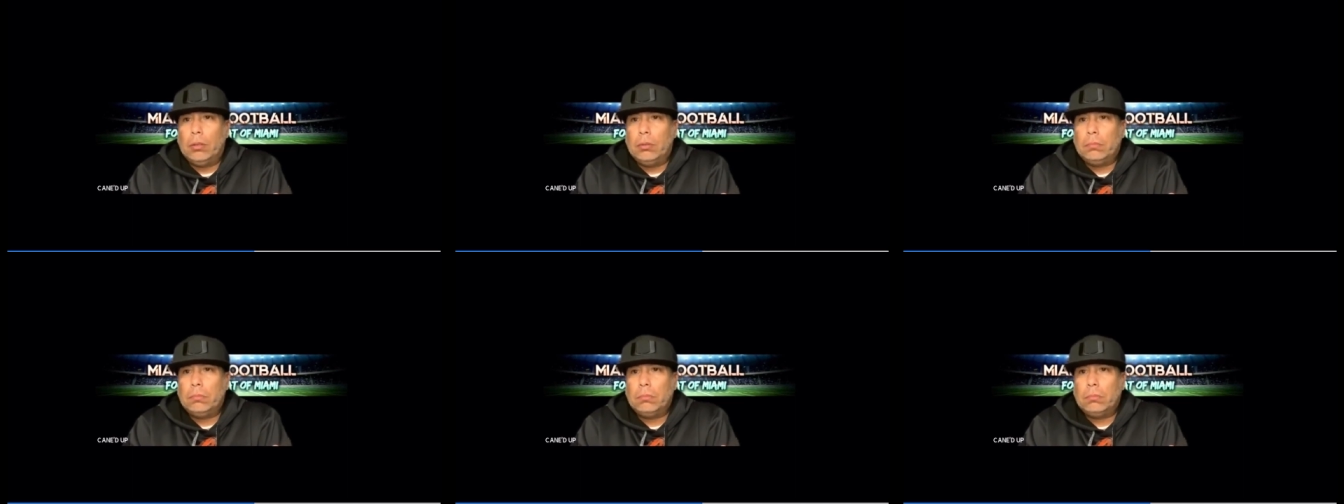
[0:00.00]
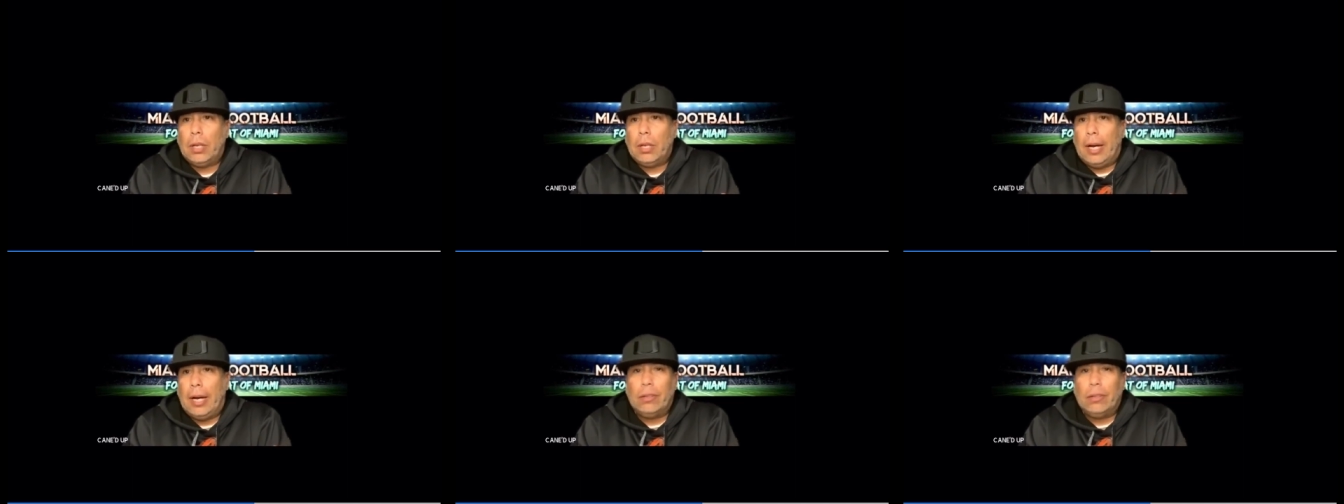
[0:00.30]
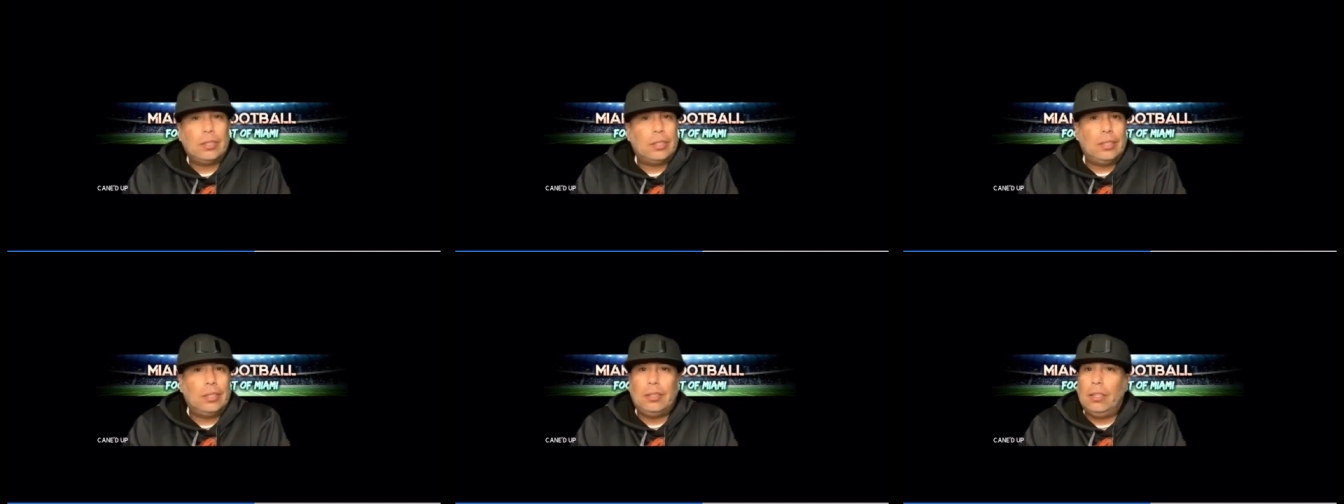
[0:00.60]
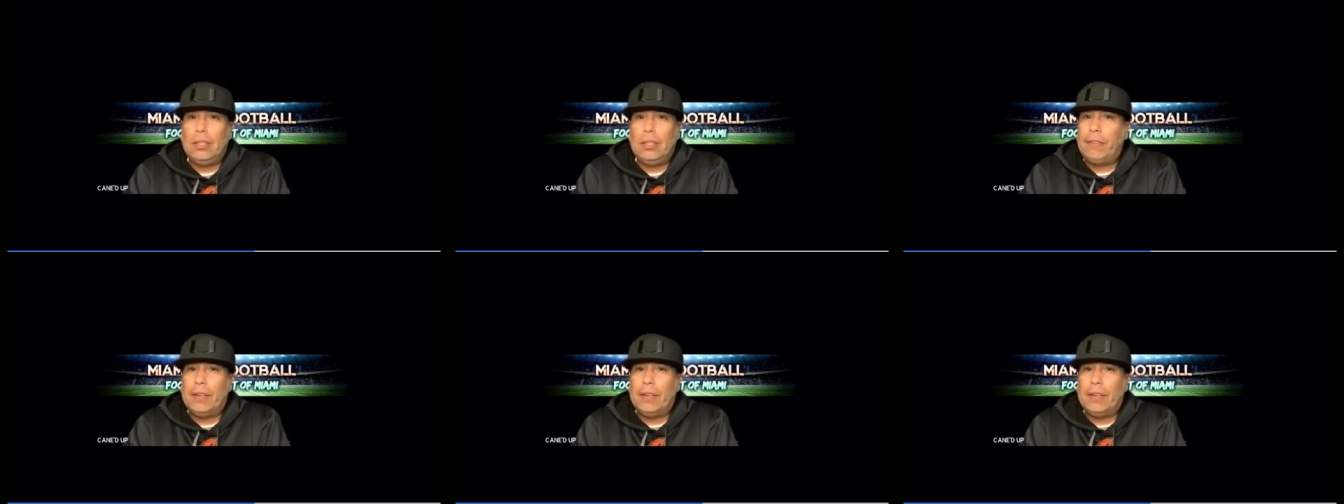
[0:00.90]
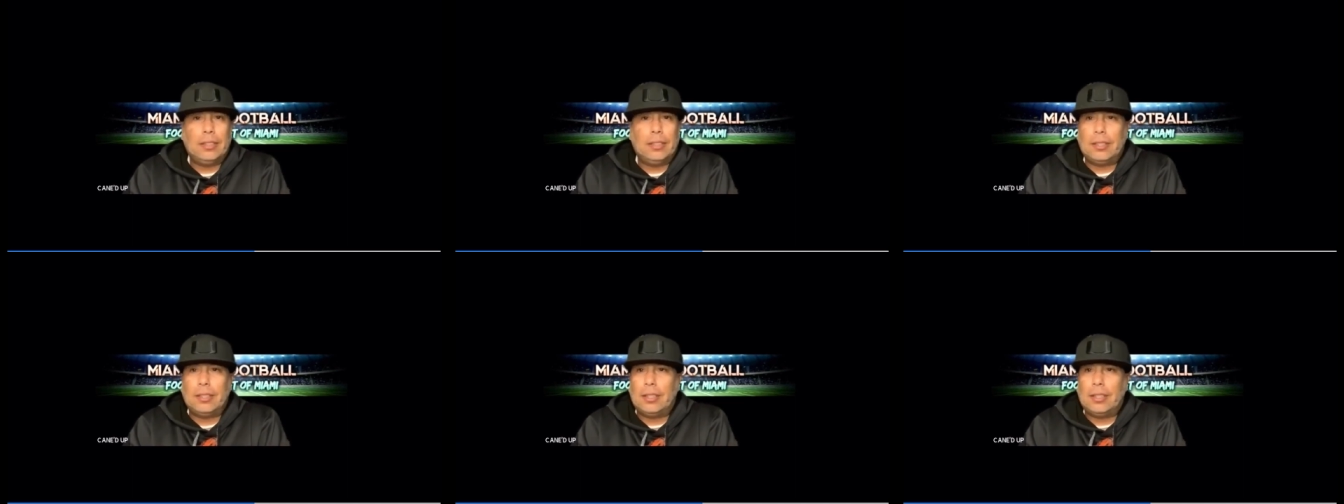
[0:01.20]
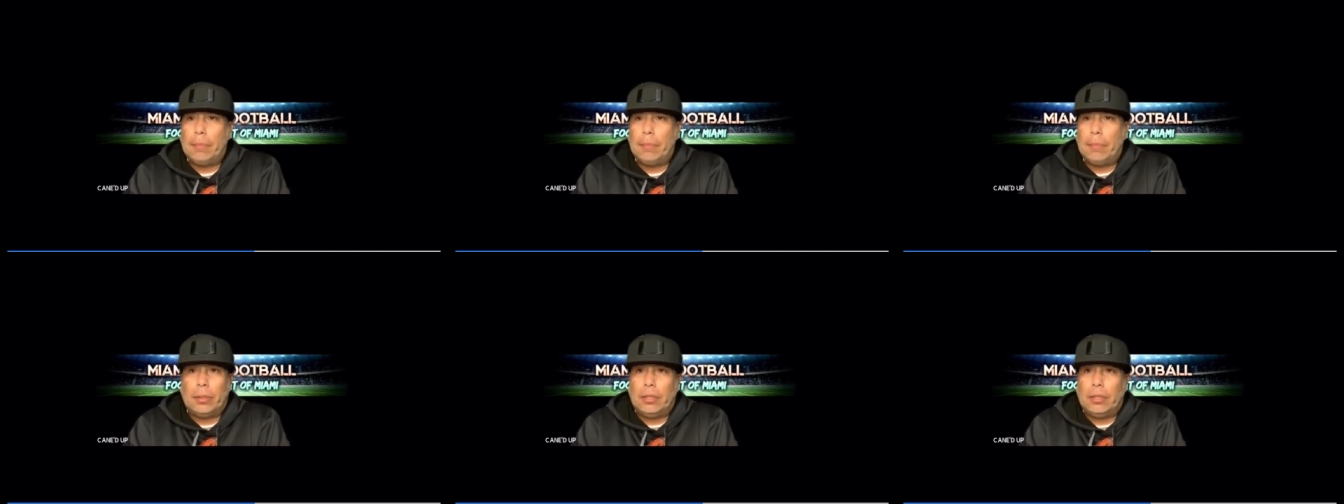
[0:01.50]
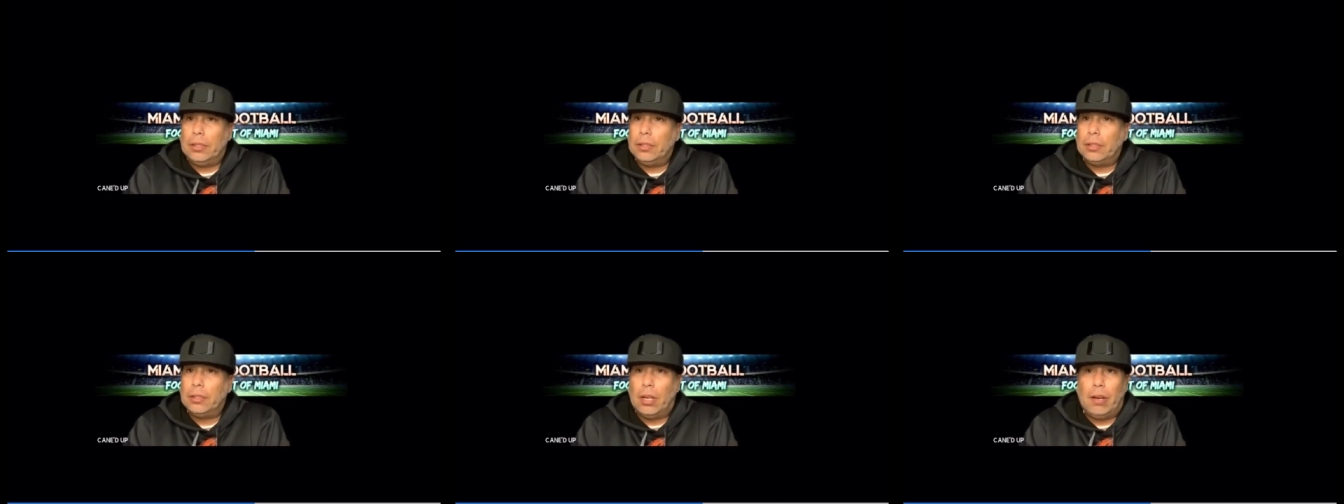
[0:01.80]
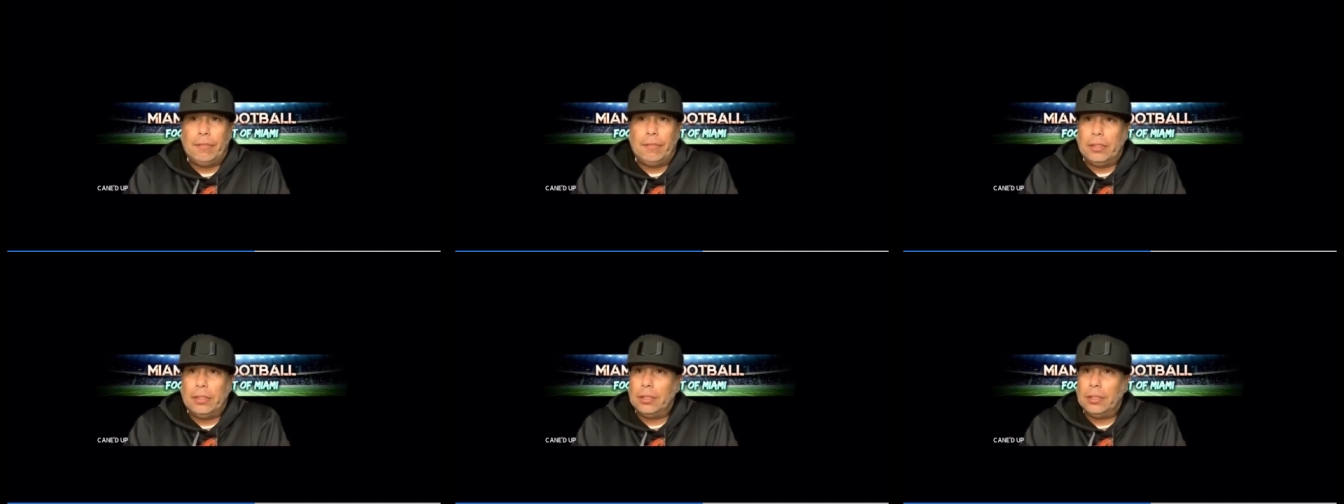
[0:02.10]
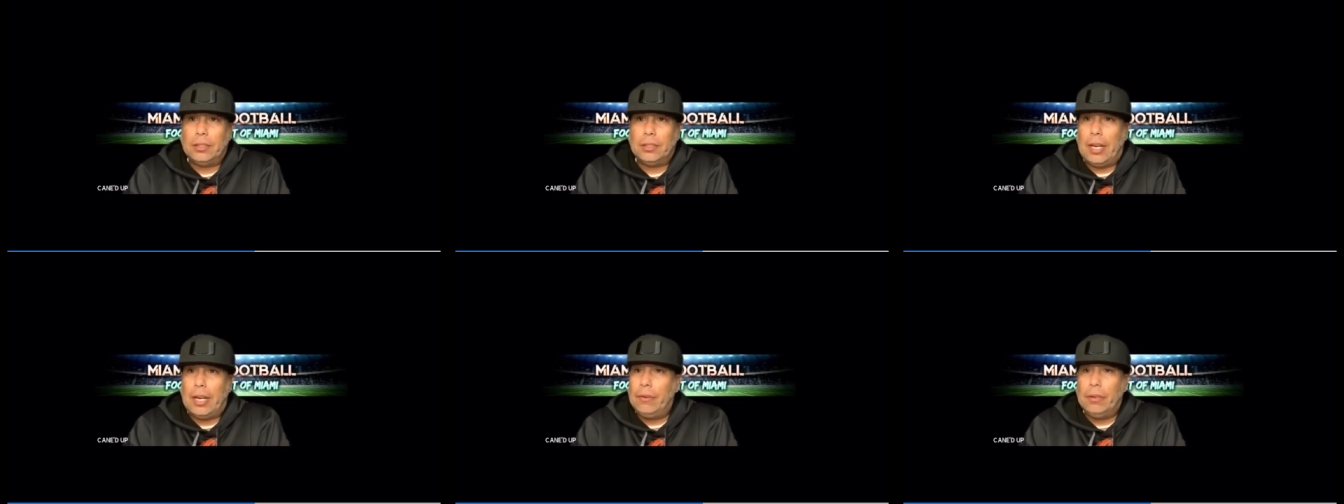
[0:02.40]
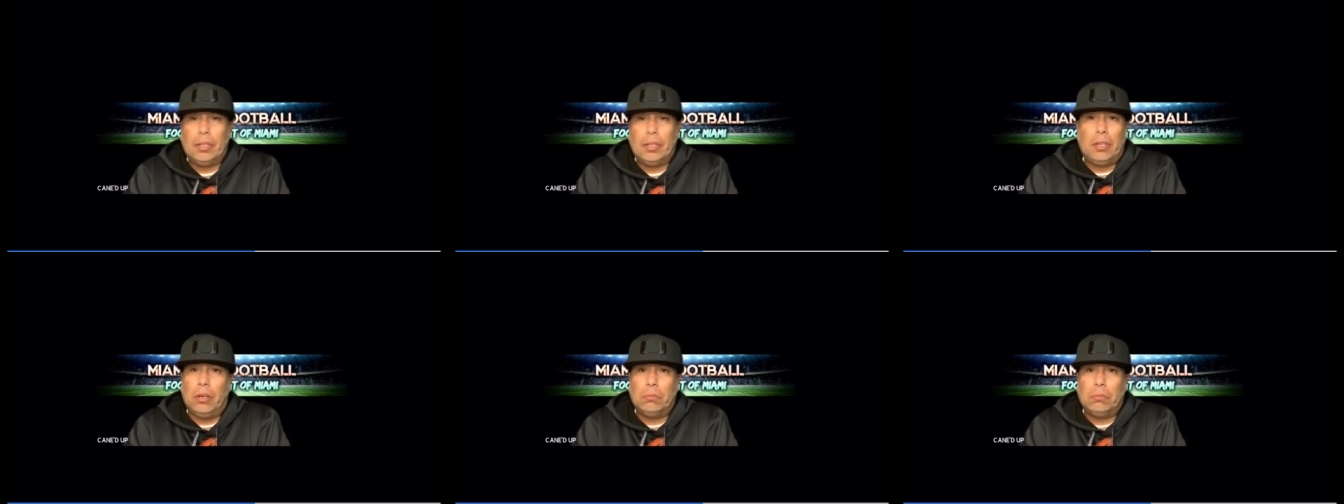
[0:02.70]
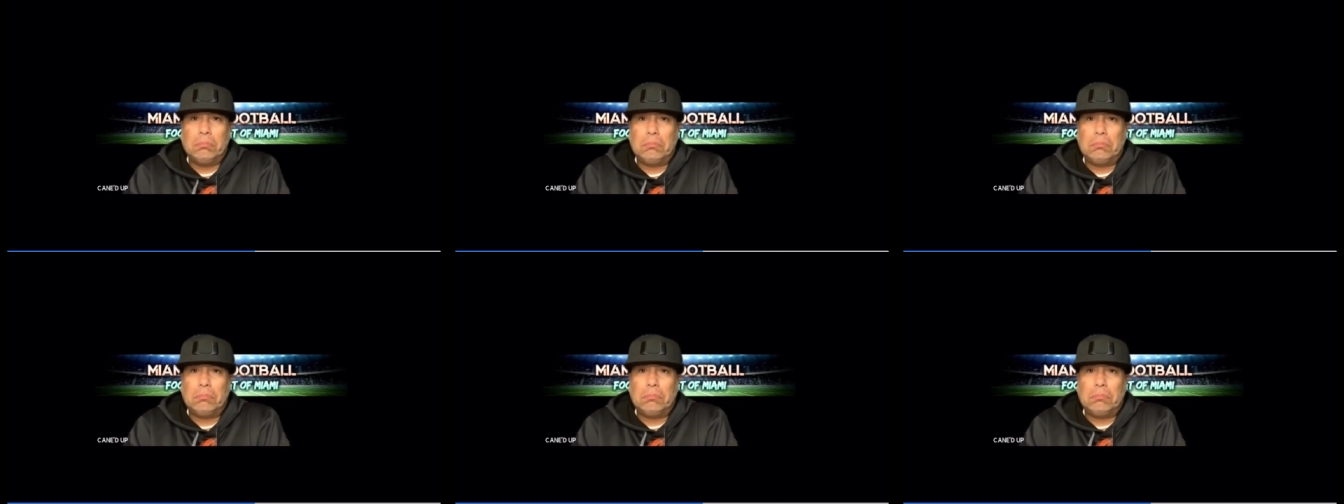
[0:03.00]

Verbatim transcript: I don't see defenses stopping these offenses. I really don't.